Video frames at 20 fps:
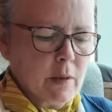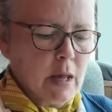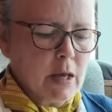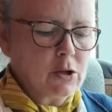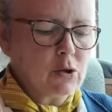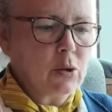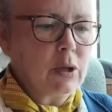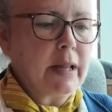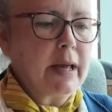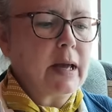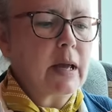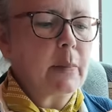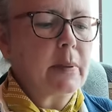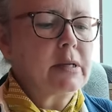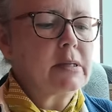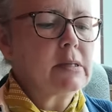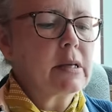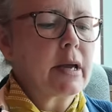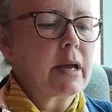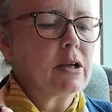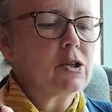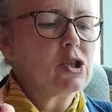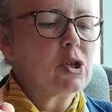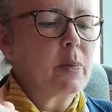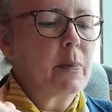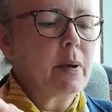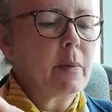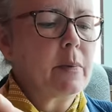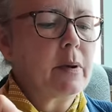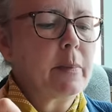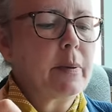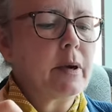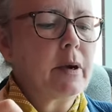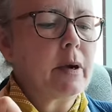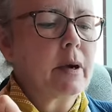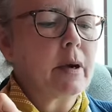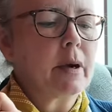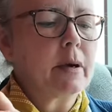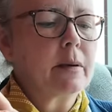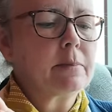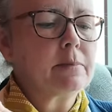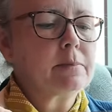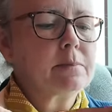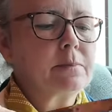I do like a bit of ketchup on my burger.